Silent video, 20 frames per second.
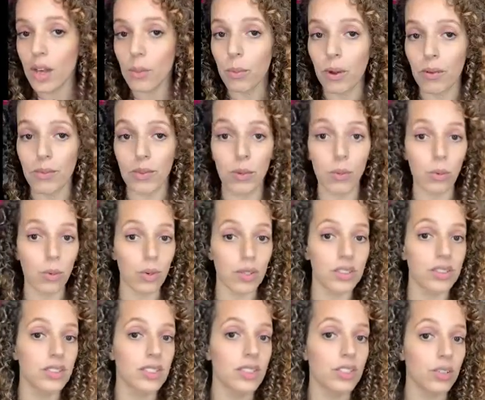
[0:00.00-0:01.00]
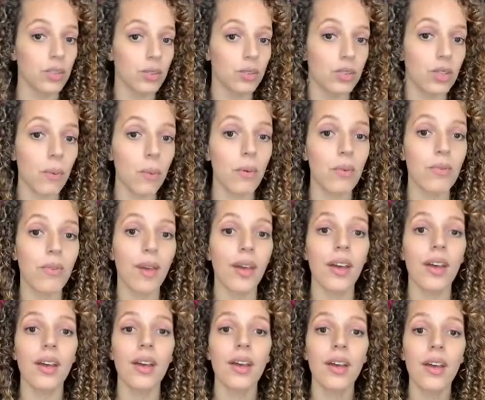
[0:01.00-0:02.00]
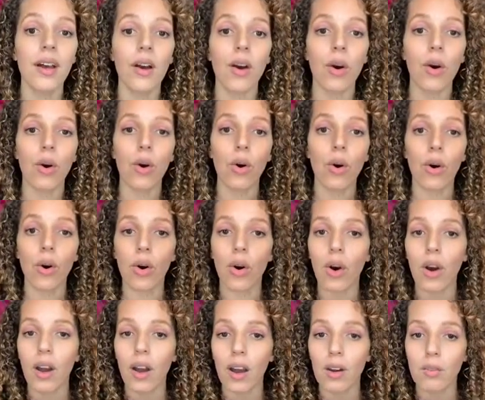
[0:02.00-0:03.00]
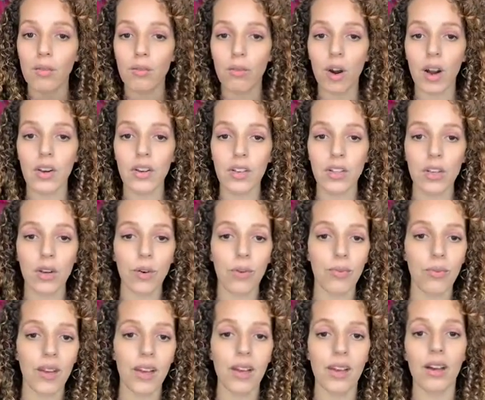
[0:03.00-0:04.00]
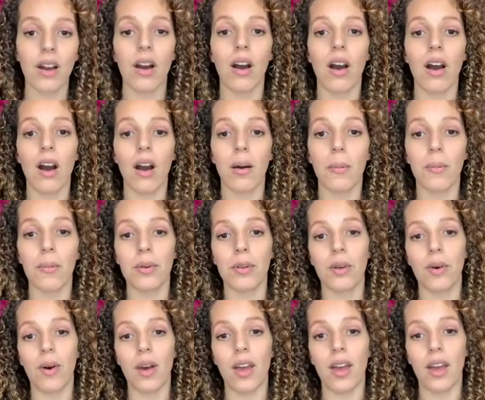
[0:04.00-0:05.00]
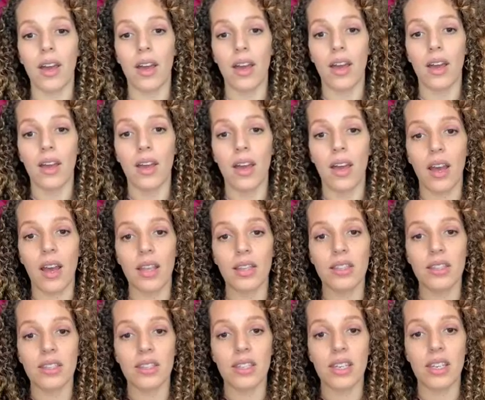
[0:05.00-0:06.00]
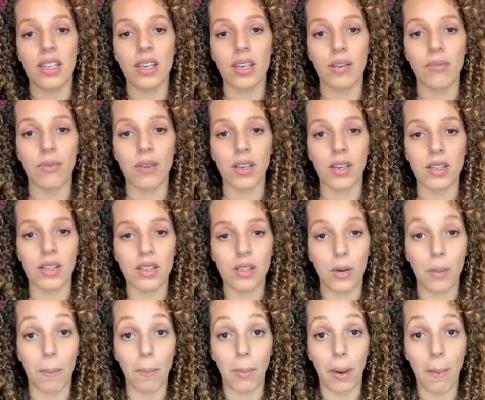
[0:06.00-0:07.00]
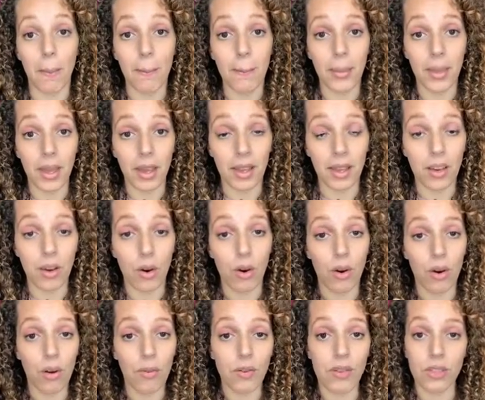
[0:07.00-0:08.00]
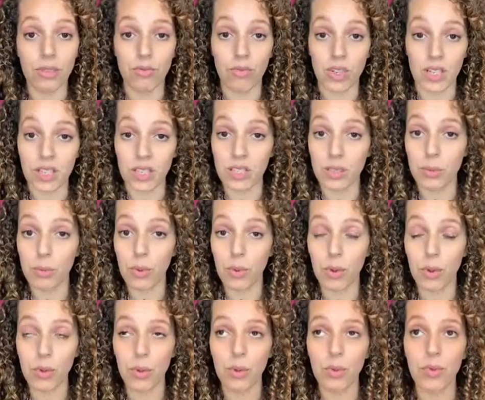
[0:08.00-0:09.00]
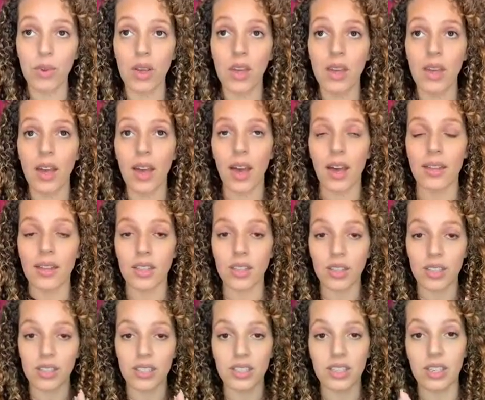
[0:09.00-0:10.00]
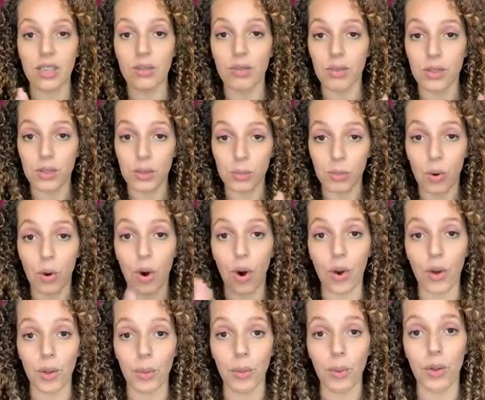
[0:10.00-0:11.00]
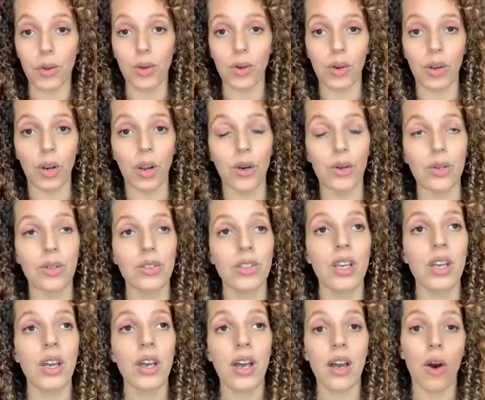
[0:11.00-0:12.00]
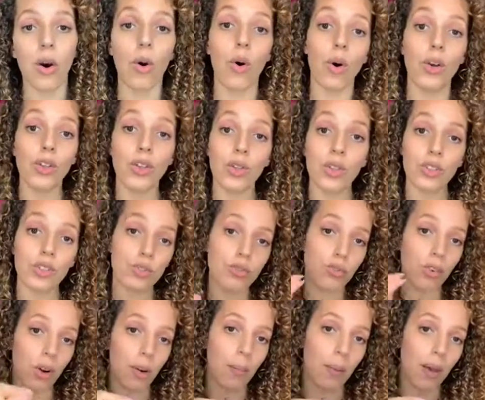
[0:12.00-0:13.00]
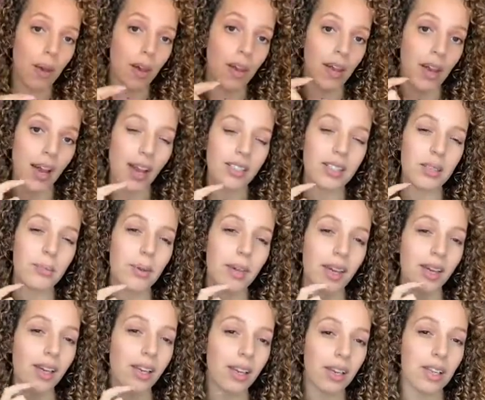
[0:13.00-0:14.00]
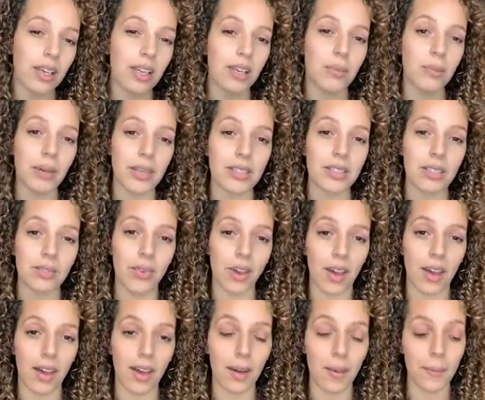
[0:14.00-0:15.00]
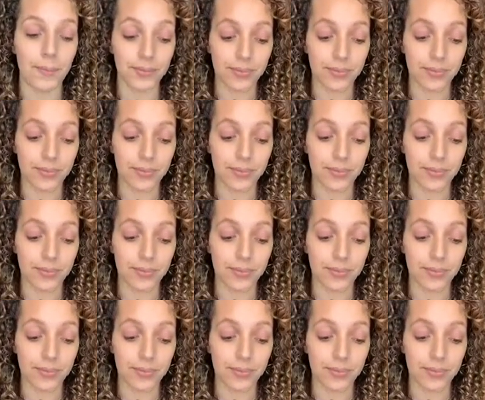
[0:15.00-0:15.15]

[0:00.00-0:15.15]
whether the water sits on top of it, or run your finger up your hair and see if it's bumpy or if it's really smooth, and then you can see if it's more open or closed. Or you could drop, it has to be a clean piece of hair,